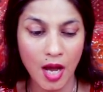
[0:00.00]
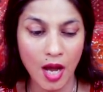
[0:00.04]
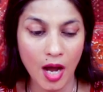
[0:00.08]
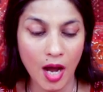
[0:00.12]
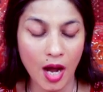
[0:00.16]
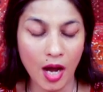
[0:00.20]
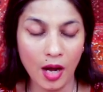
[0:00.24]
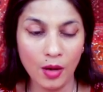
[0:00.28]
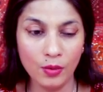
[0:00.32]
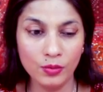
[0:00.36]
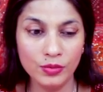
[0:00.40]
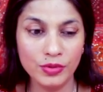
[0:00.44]

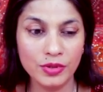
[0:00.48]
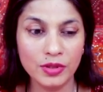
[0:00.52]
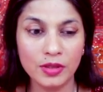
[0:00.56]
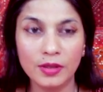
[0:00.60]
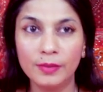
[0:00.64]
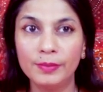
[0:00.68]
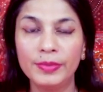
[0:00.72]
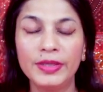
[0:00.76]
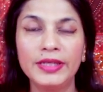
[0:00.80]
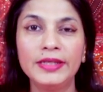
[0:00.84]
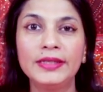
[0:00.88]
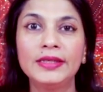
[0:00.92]
out
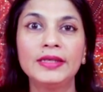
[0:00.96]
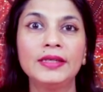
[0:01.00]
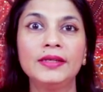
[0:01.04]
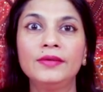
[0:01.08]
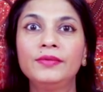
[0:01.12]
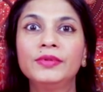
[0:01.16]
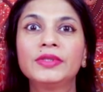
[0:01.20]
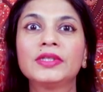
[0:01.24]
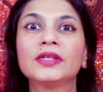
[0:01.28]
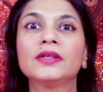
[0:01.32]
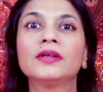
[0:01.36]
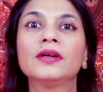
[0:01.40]
completely
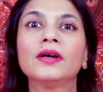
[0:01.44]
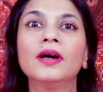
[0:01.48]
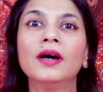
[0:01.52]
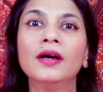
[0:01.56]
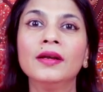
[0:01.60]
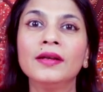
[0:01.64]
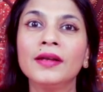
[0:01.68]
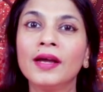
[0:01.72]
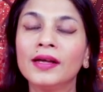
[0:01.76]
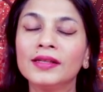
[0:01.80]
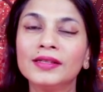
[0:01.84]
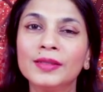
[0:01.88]
with
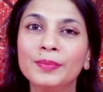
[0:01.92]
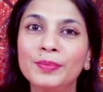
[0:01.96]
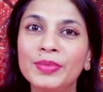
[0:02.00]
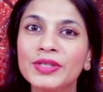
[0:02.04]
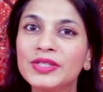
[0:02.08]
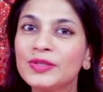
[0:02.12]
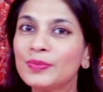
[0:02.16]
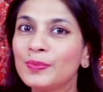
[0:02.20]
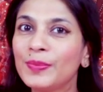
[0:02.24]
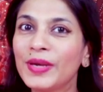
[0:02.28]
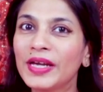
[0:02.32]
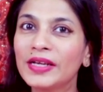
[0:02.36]
another
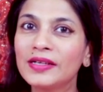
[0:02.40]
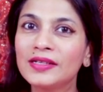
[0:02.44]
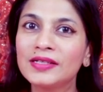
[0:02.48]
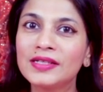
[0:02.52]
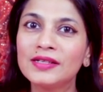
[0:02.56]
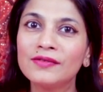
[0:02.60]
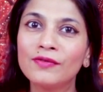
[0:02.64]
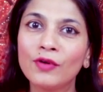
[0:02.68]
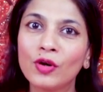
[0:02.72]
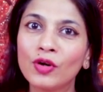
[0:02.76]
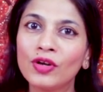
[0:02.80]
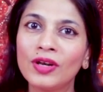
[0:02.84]

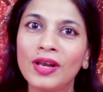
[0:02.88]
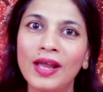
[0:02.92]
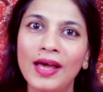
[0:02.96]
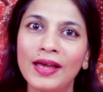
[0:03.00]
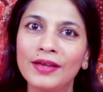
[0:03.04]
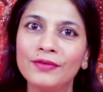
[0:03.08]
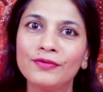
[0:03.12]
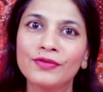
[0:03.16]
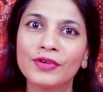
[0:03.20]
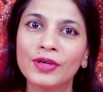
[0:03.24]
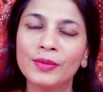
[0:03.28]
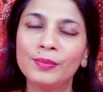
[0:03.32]
perspective on
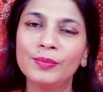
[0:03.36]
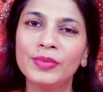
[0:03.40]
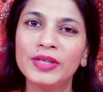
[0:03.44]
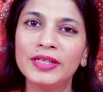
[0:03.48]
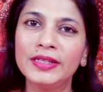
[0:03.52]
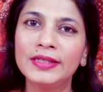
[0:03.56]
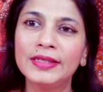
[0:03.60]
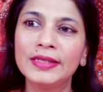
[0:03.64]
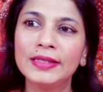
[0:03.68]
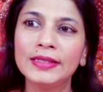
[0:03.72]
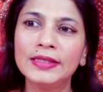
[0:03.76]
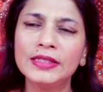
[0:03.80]
life
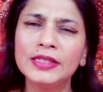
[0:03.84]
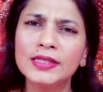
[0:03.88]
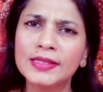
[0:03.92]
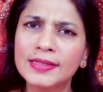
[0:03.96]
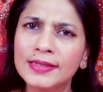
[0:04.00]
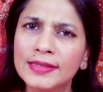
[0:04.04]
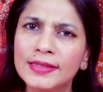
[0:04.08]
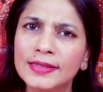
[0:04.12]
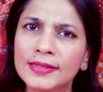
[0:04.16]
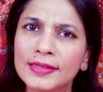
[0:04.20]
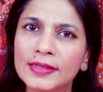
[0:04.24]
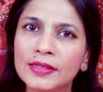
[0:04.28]
completely.
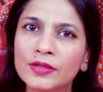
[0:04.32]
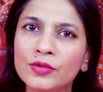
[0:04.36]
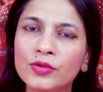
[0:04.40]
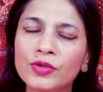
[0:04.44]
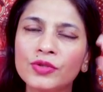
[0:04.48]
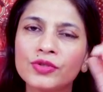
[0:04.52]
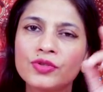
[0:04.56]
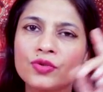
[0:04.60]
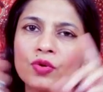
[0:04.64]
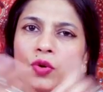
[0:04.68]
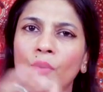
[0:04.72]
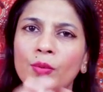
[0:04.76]
Just listen to
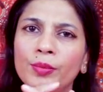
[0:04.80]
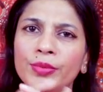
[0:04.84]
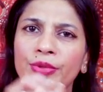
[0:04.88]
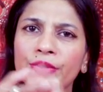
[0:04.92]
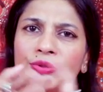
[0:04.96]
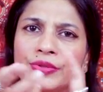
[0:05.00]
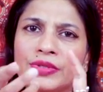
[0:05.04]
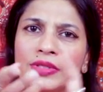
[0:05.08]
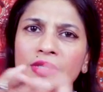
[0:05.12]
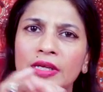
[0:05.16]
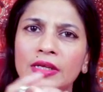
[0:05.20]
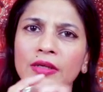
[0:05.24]
your
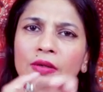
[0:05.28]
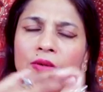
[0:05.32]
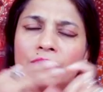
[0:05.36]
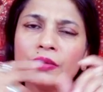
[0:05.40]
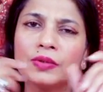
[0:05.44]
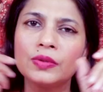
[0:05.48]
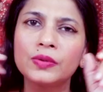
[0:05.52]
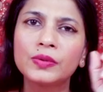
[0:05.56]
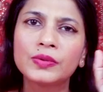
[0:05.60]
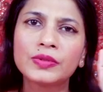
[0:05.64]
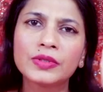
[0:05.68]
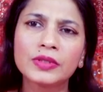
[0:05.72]
Scorpio son or
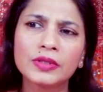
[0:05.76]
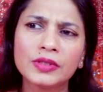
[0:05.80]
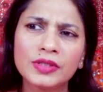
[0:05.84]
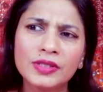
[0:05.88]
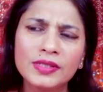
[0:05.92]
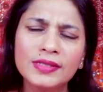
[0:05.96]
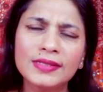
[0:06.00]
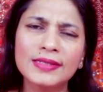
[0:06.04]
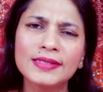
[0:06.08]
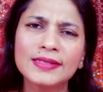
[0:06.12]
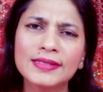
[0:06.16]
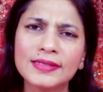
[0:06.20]
daughter.
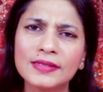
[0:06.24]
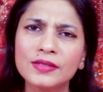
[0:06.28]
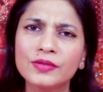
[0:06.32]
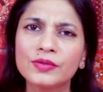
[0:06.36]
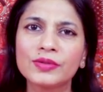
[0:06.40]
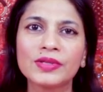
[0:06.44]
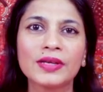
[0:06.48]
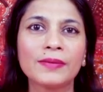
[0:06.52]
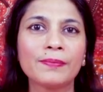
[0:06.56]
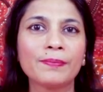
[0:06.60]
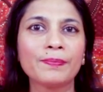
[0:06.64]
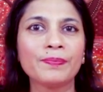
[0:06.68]
Just listen to
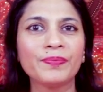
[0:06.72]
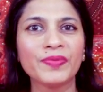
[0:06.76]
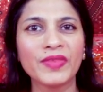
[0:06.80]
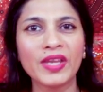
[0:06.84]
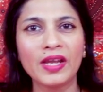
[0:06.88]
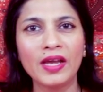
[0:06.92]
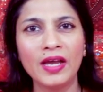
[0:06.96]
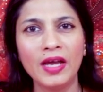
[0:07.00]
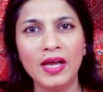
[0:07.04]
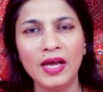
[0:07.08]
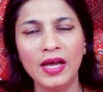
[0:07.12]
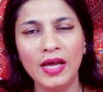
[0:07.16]
them
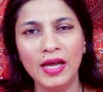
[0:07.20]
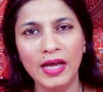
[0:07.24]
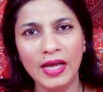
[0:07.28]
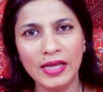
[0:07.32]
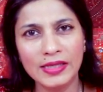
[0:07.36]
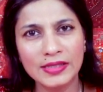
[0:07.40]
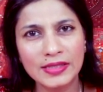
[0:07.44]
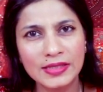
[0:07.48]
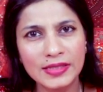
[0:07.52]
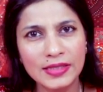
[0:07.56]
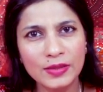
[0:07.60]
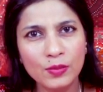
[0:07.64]

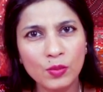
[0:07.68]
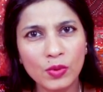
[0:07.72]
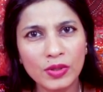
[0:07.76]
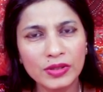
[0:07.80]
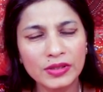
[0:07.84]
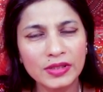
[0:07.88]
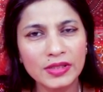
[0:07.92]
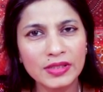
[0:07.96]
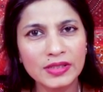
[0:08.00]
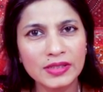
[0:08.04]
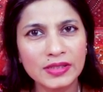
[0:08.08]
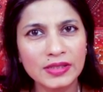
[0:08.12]
and see
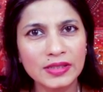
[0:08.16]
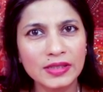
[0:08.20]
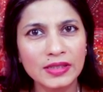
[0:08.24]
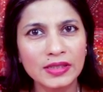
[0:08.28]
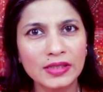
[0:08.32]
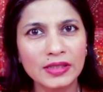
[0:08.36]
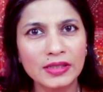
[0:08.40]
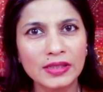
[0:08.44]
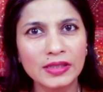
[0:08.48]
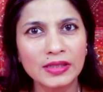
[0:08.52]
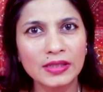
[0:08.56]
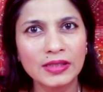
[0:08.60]
what they
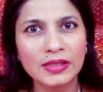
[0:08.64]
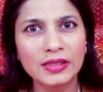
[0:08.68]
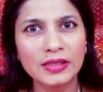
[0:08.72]
say.